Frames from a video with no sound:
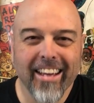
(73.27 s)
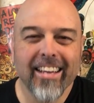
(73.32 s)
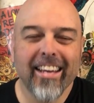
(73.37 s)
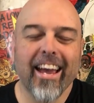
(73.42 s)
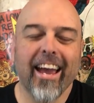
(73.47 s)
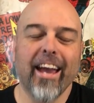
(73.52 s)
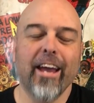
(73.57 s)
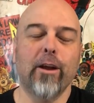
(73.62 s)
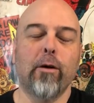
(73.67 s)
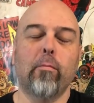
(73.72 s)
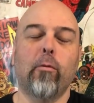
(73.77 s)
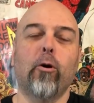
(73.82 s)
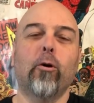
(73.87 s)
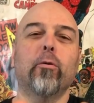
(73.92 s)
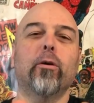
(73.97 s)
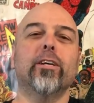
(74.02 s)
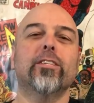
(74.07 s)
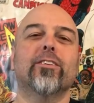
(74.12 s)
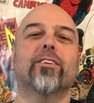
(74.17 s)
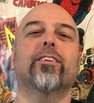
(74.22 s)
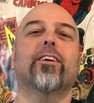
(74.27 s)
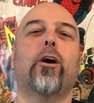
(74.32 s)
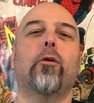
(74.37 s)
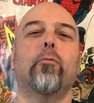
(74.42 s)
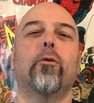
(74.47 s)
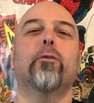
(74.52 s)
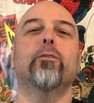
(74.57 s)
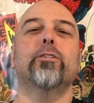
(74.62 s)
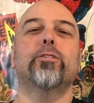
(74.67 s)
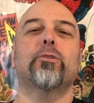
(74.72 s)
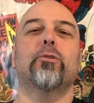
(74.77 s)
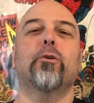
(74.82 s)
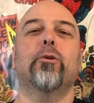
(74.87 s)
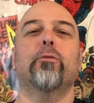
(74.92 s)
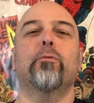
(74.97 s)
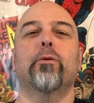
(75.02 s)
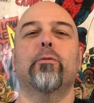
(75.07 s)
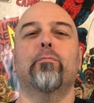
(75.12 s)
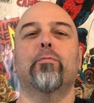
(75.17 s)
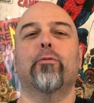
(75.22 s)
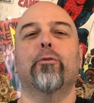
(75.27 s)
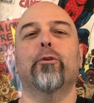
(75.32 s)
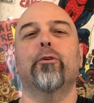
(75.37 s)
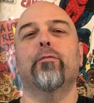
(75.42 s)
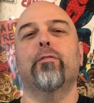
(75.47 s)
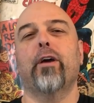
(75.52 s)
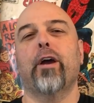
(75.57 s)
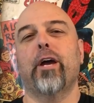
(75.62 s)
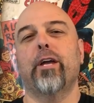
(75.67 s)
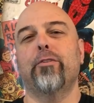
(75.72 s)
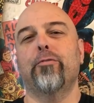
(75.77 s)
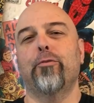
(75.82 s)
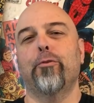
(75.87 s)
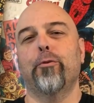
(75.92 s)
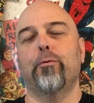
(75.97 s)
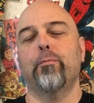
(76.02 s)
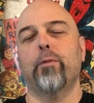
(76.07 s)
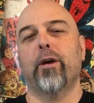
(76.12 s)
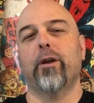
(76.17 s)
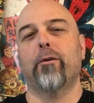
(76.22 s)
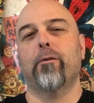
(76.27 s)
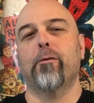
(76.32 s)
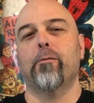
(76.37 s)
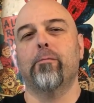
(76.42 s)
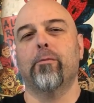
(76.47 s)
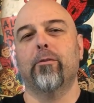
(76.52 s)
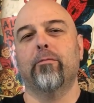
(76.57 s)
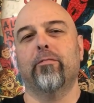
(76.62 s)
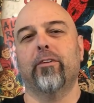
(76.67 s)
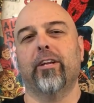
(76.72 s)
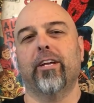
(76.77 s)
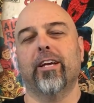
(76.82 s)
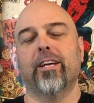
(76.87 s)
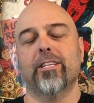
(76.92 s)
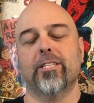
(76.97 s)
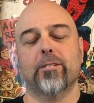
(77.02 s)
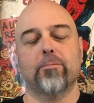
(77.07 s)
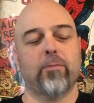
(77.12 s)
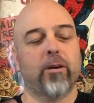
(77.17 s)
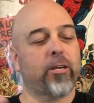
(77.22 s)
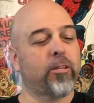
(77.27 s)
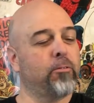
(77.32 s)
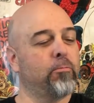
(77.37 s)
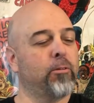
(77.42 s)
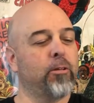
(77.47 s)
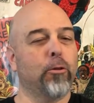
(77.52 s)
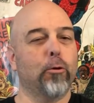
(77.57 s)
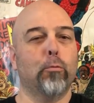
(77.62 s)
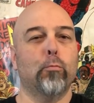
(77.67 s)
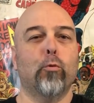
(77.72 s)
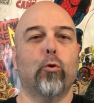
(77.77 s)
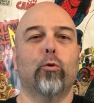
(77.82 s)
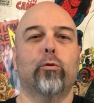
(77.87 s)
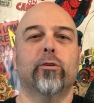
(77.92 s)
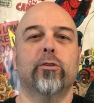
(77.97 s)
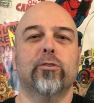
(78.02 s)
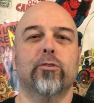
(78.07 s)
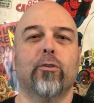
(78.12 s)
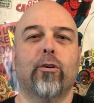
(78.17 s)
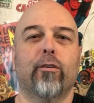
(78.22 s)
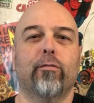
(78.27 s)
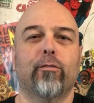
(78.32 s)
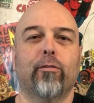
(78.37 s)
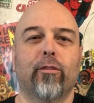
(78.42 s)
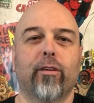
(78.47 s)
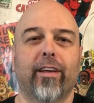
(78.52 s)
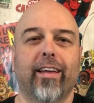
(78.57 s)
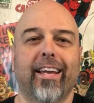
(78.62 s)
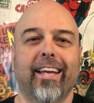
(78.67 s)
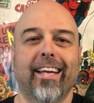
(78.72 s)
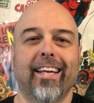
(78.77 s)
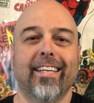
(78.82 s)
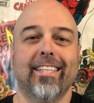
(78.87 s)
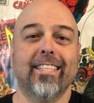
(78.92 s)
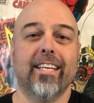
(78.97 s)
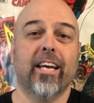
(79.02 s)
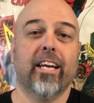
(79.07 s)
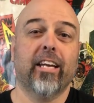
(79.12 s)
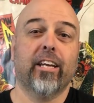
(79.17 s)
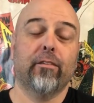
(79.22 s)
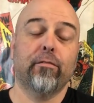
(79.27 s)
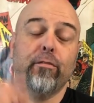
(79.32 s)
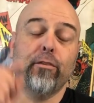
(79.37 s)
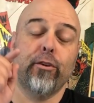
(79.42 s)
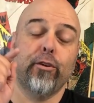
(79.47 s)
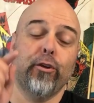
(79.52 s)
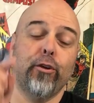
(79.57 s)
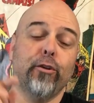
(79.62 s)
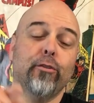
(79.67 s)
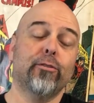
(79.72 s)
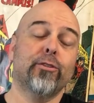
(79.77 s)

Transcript: And I'm always trying to improve and do better on my videos to make them a little more insightful and entertaining for you.